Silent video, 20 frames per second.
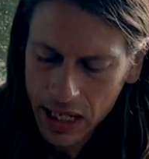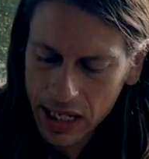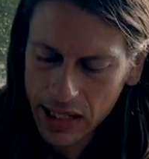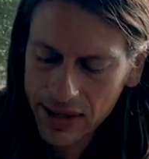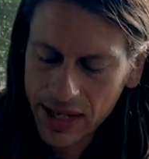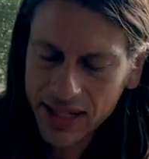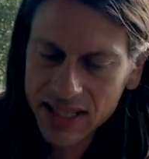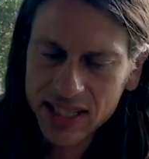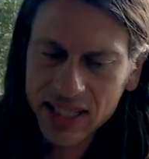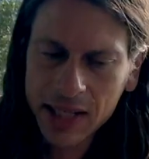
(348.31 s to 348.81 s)
In
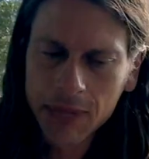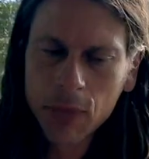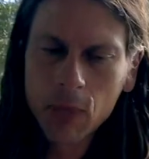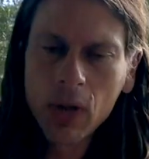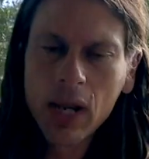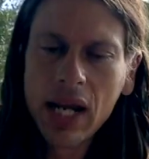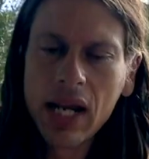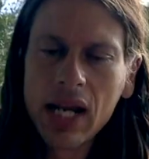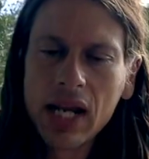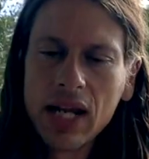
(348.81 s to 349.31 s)
that same
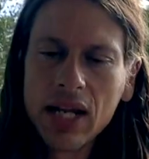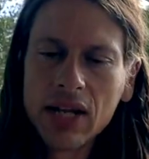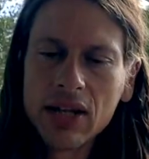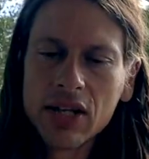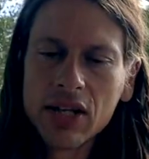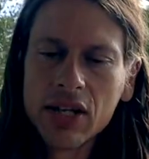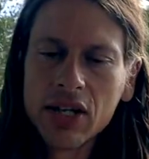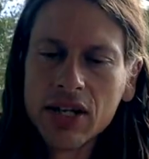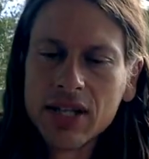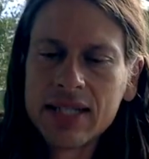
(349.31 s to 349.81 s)
way,
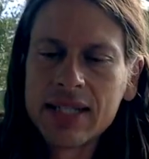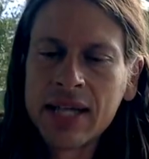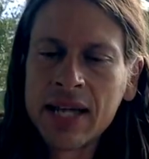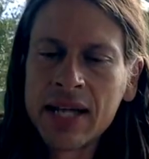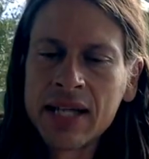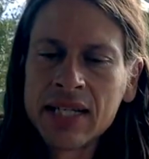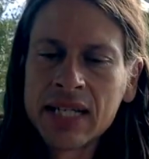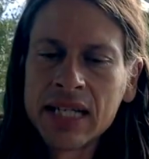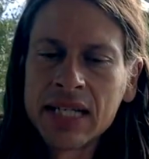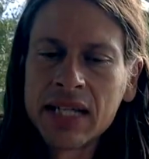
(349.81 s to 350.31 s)
the good
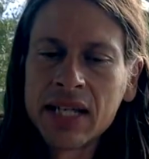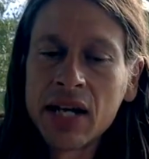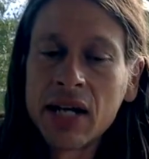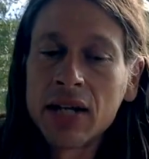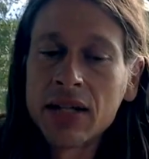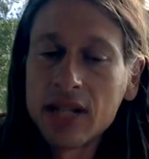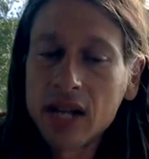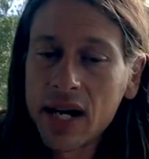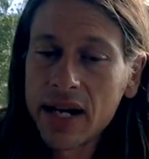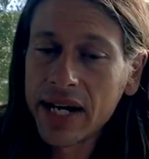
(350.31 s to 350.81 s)
side is that they
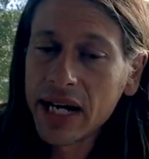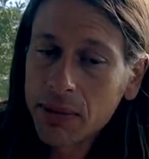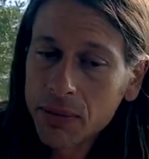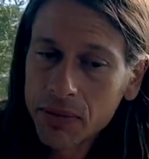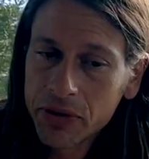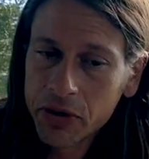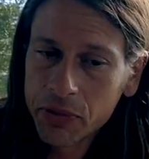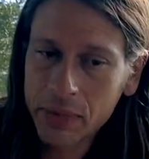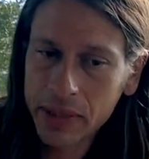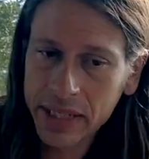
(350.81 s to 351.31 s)
are not
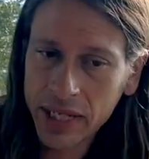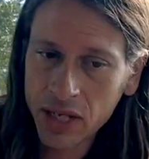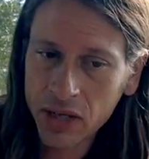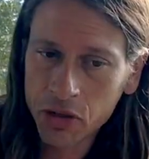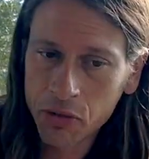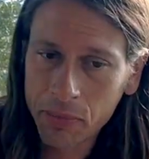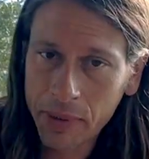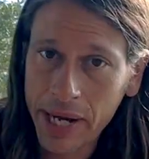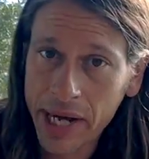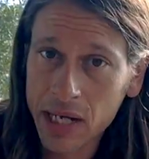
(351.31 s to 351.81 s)
able to be
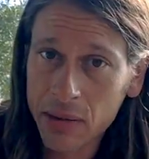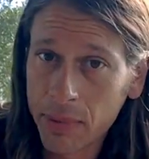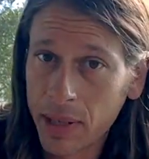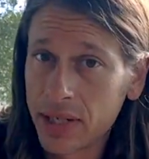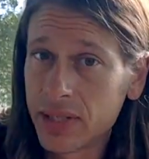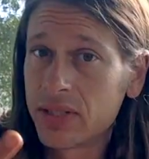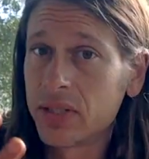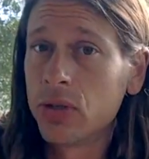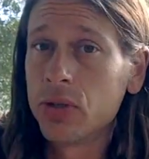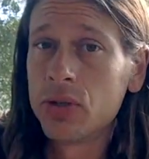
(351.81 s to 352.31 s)
held back
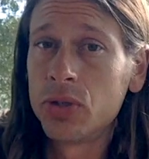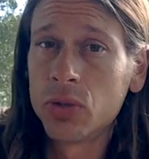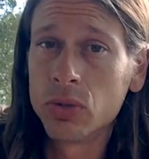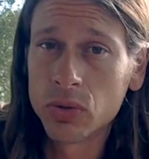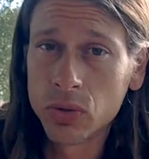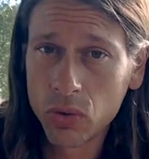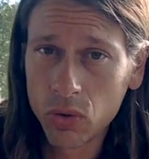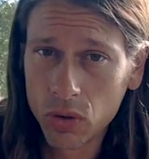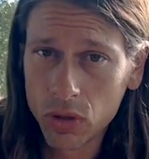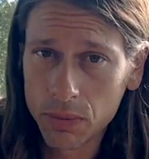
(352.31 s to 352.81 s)
by social
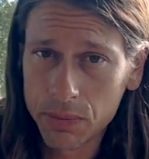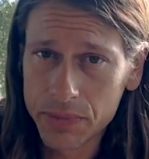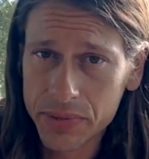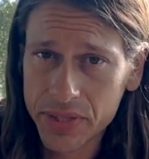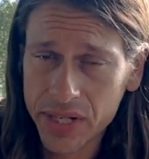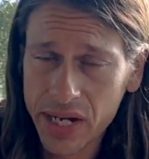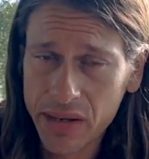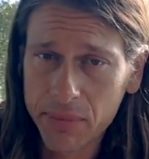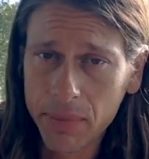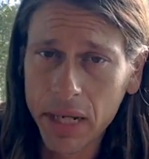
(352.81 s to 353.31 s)

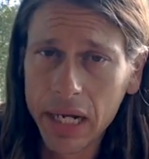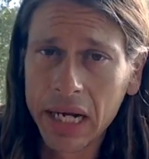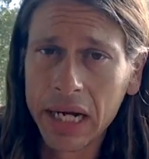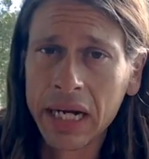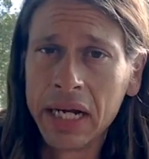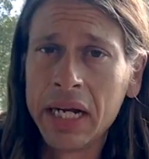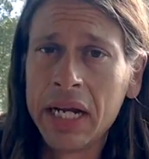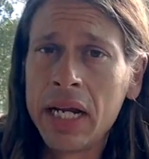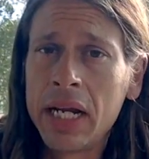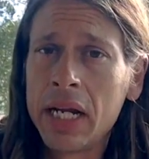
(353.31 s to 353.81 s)
norms and
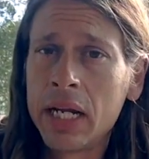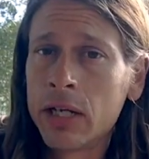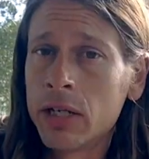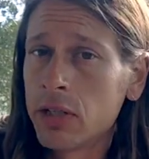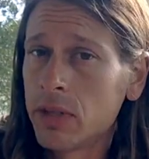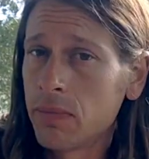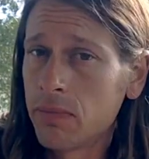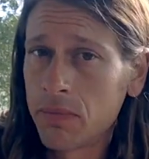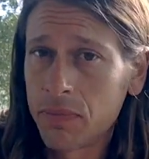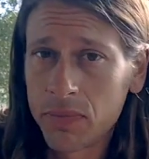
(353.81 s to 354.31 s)
by
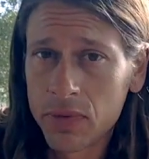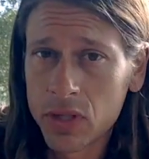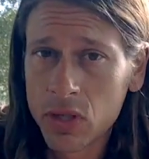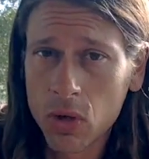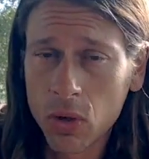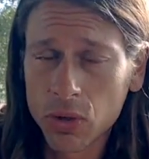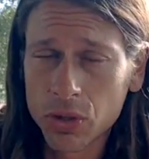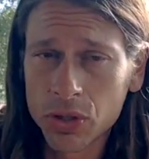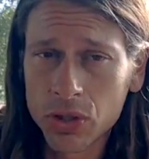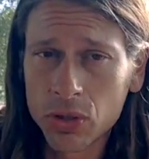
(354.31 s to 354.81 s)

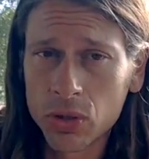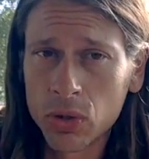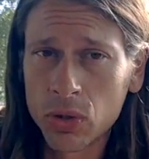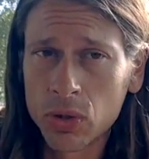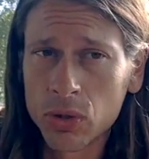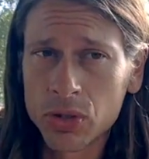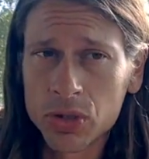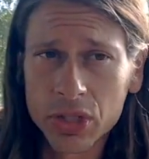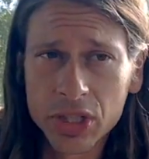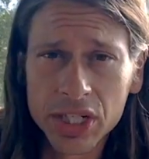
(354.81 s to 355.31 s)

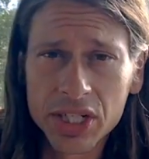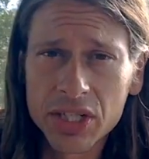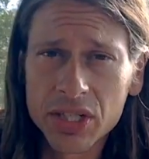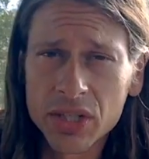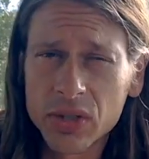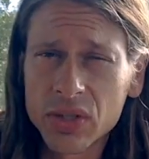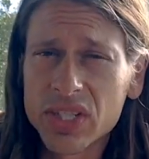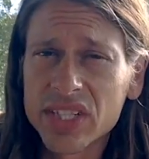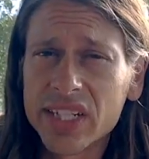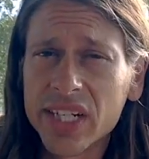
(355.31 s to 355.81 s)
cultural
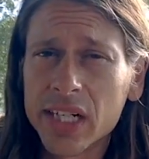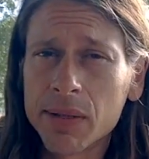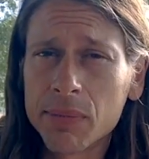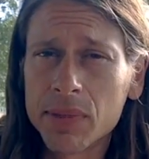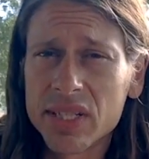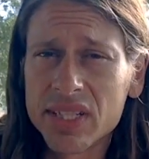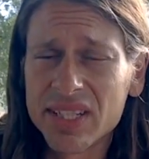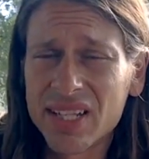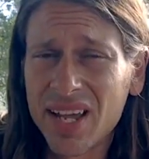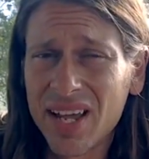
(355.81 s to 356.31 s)
traditional
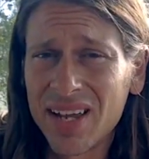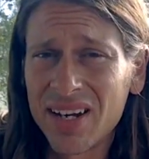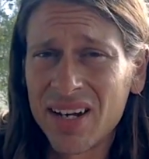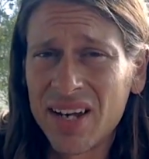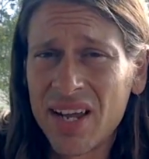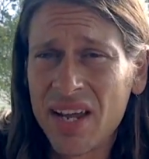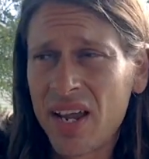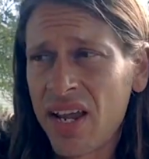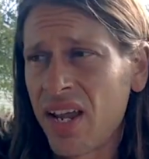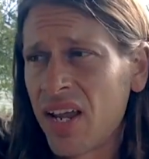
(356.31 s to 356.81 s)
stigmas that
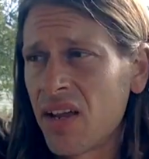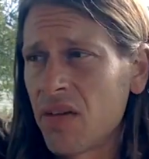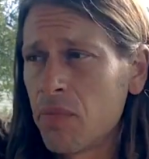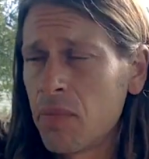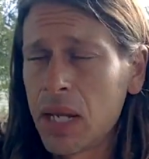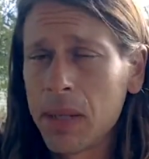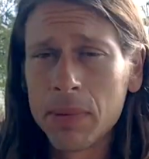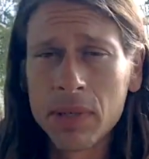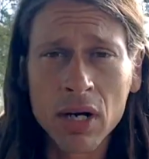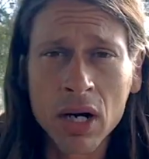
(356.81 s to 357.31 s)

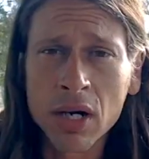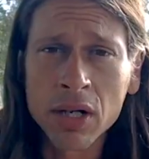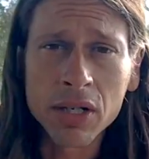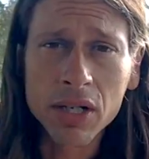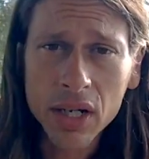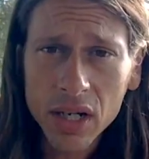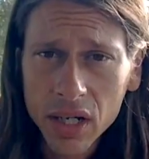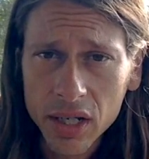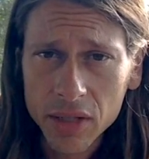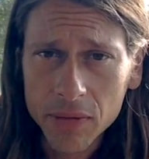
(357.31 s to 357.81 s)
maybe
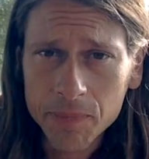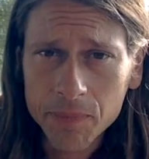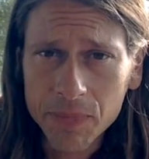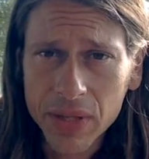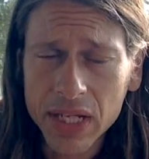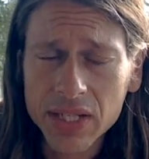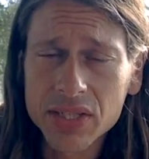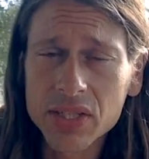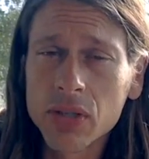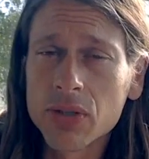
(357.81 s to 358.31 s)
aren't good.
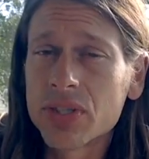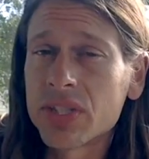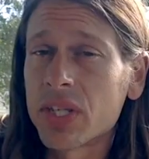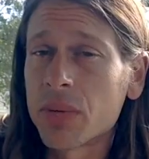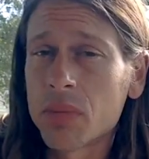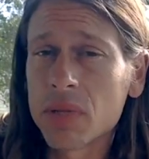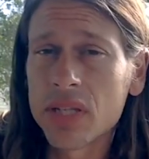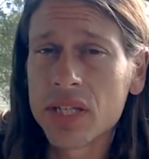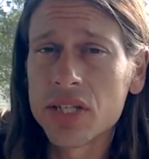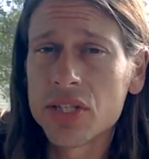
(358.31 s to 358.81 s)
And so
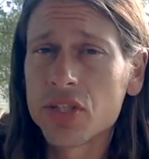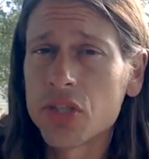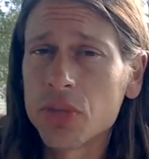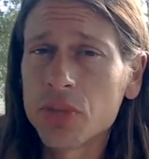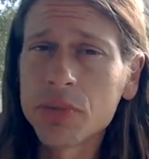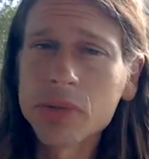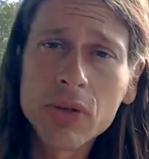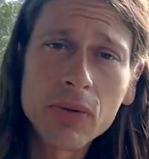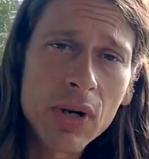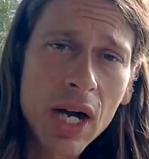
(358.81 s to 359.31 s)
some of these
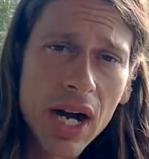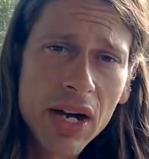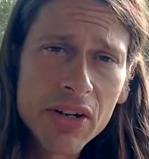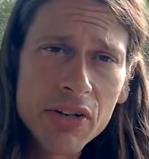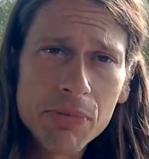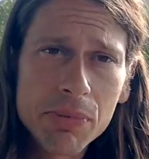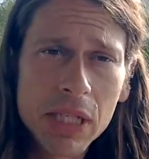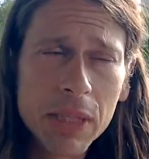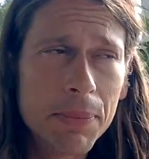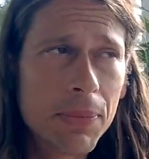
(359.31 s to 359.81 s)
Jupiter
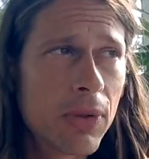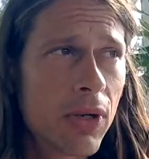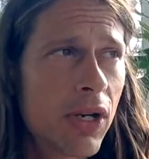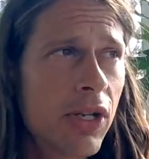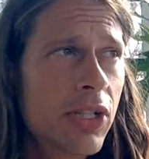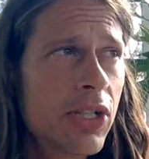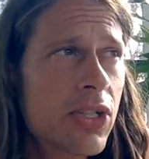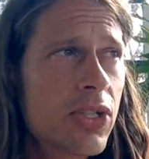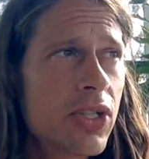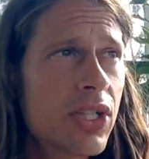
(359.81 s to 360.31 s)
Rahu people
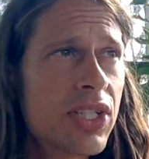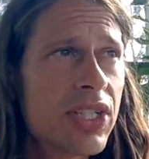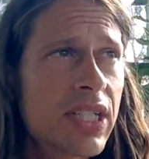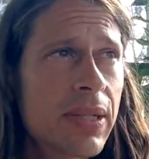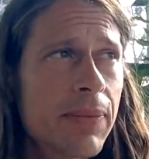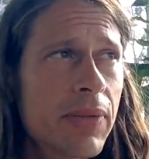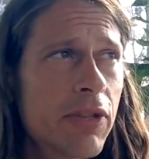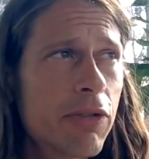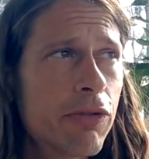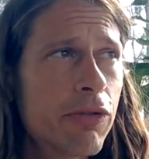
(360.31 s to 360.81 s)
are usually
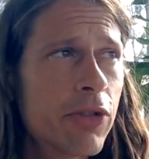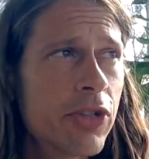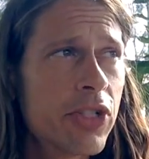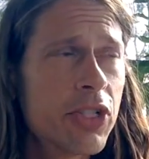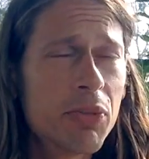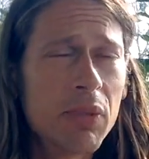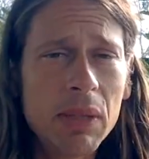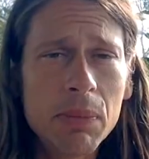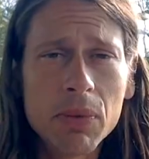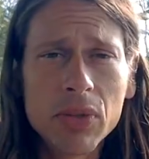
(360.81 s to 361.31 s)
some of the
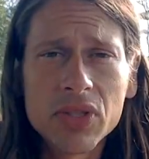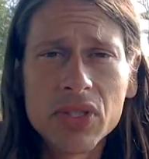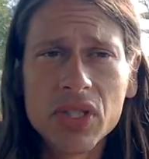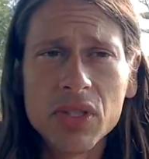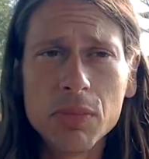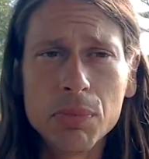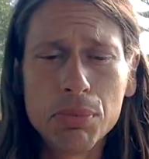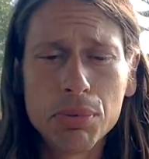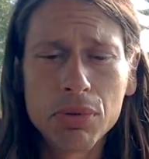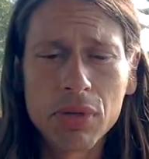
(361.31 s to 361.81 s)
first people
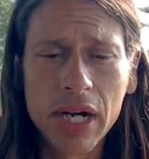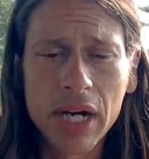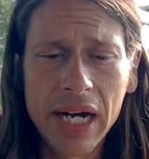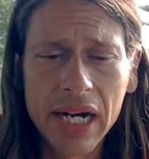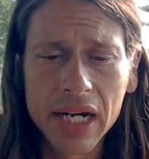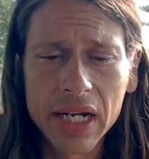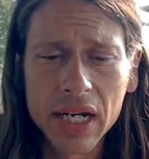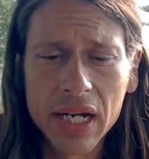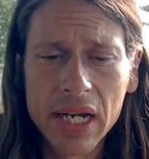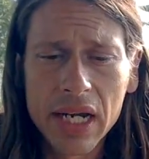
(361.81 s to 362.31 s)
to
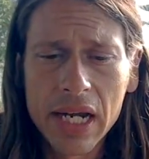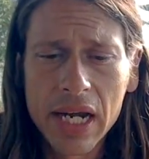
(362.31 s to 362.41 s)
break